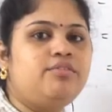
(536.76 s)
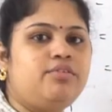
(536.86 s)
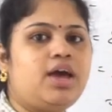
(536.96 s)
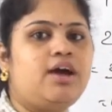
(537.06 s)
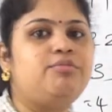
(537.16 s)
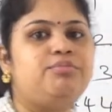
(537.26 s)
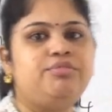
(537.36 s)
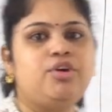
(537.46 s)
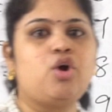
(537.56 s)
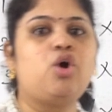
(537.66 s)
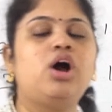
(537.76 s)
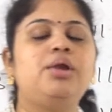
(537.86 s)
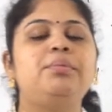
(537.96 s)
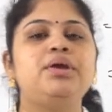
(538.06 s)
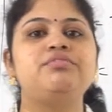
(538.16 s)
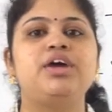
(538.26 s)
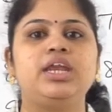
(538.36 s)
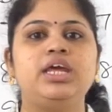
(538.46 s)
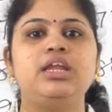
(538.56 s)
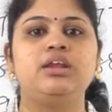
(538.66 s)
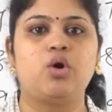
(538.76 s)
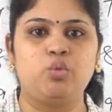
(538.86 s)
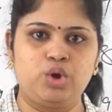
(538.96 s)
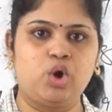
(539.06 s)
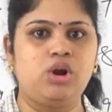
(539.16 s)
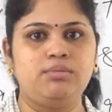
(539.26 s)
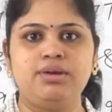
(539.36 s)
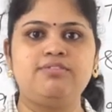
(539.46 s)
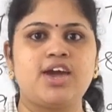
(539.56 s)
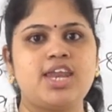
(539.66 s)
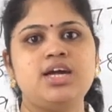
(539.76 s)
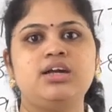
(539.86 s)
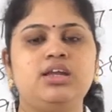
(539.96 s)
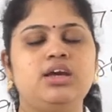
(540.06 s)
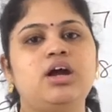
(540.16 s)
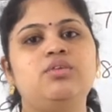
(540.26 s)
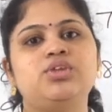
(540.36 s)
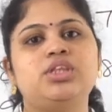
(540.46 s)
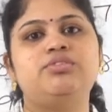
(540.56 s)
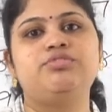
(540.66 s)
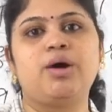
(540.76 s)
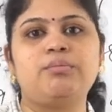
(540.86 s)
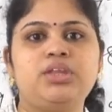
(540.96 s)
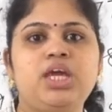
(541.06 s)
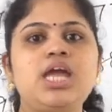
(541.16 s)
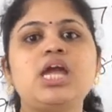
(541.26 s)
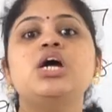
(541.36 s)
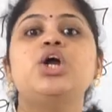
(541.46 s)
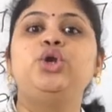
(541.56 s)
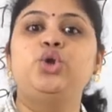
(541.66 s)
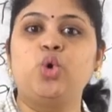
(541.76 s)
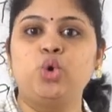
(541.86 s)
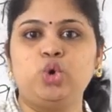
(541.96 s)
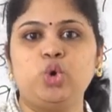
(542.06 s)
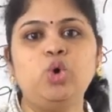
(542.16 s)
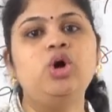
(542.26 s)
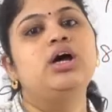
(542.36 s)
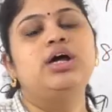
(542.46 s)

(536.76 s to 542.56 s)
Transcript: We all be very clear with from the 2 to